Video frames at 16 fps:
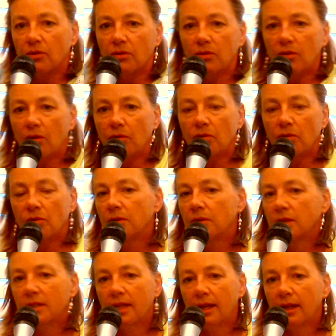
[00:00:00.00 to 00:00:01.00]
or close to
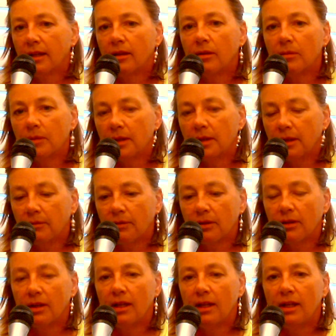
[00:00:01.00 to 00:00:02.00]
his tail or
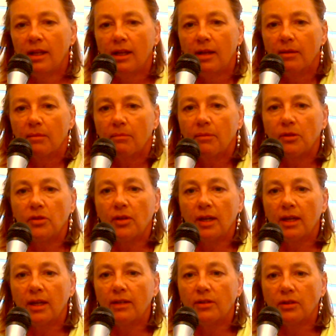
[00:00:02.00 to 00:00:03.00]
whatever, put your
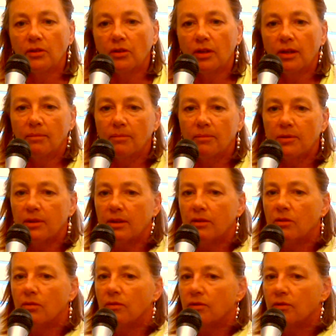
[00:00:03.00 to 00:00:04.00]
hands on your hips and
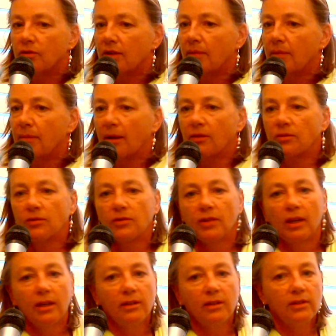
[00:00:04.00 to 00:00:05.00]
do the same
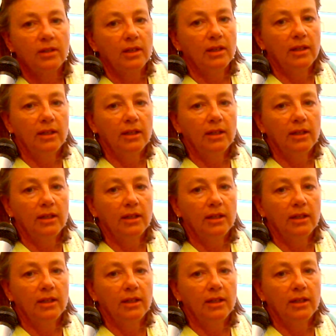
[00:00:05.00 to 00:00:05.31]
exercise.